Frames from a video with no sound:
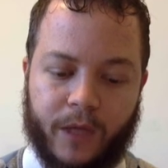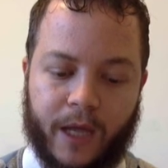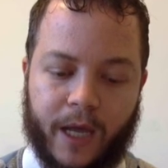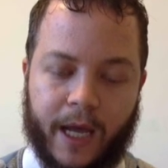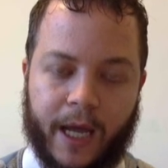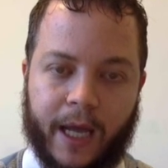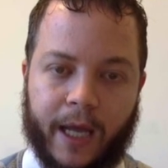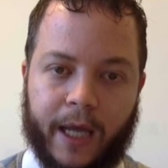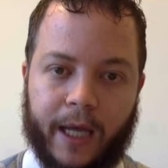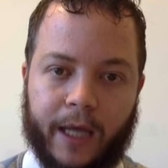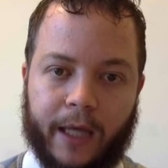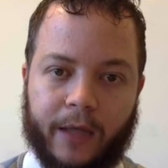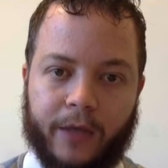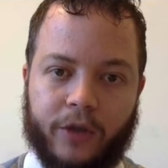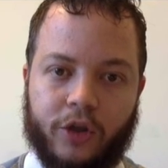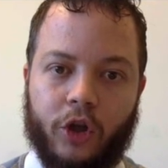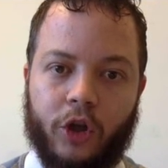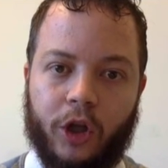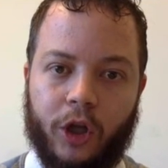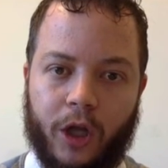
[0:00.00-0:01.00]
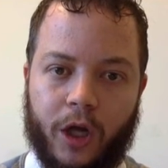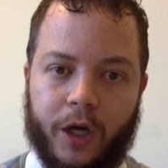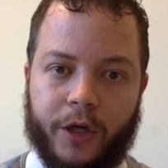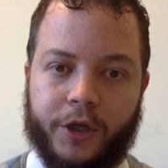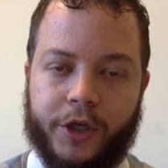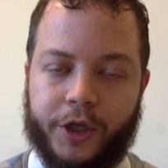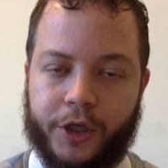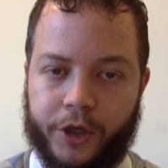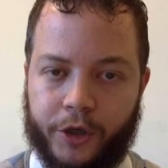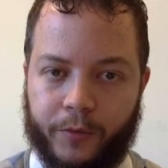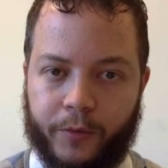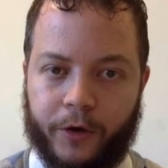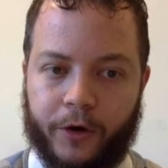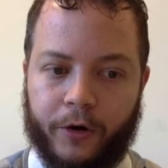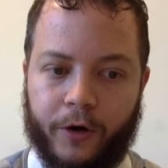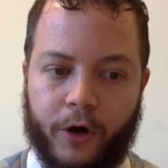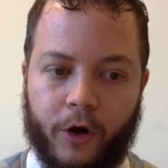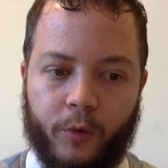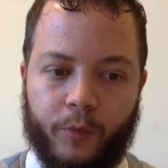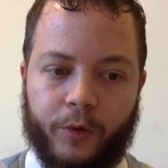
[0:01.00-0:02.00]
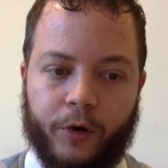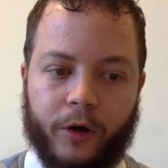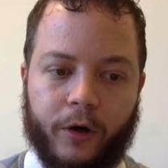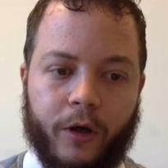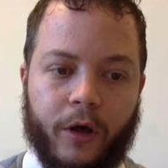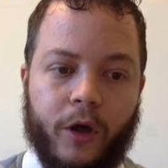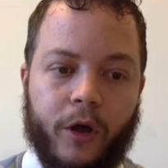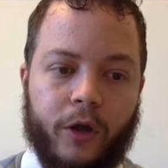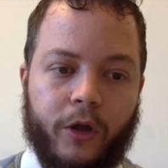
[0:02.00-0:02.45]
and launch Jupyter Notebook,